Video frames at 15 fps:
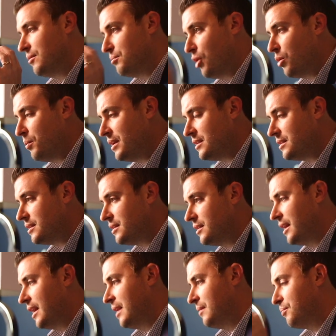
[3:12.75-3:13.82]
the moment,
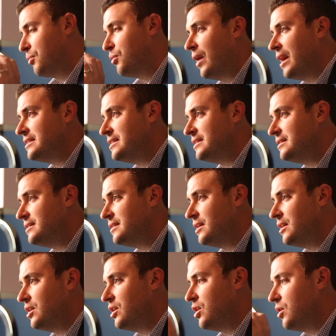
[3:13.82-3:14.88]
in present,
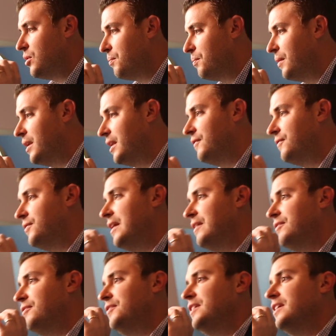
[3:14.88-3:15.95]
but if they
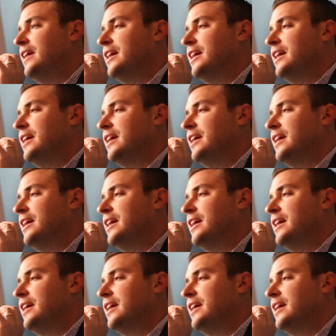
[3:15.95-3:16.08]
feel